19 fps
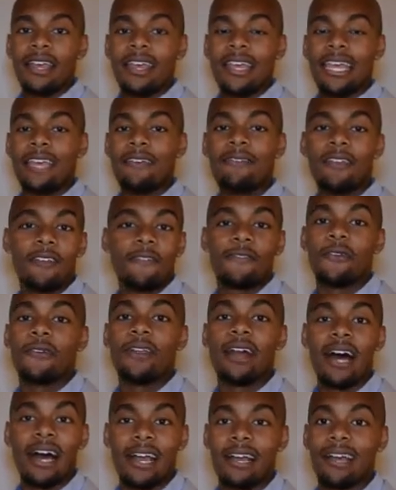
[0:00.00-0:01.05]
Even if you're
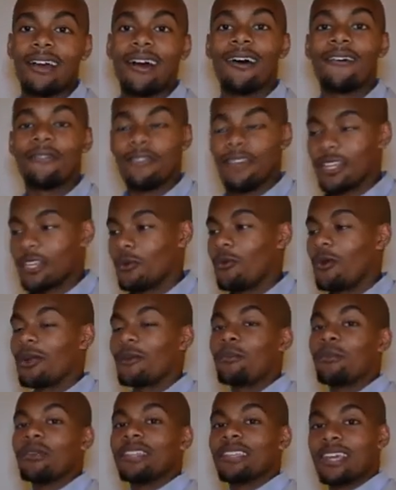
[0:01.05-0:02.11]
not confident, you want to
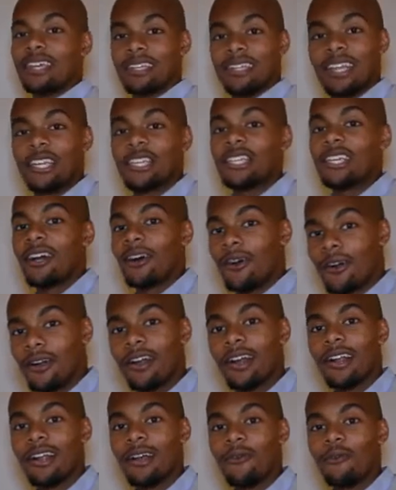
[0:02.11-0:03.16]
pretend like you
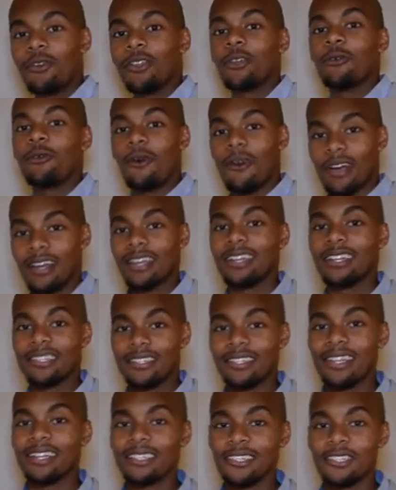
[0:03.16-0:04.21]
are when you're walking into
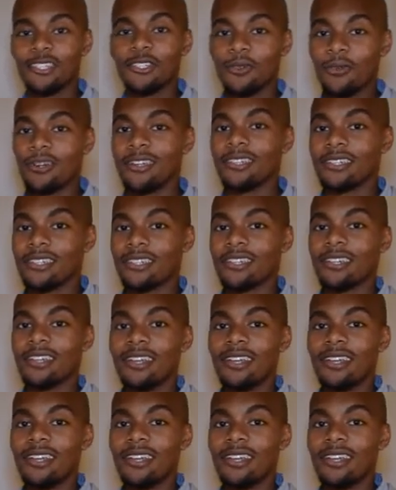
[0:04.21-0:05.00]
that situation.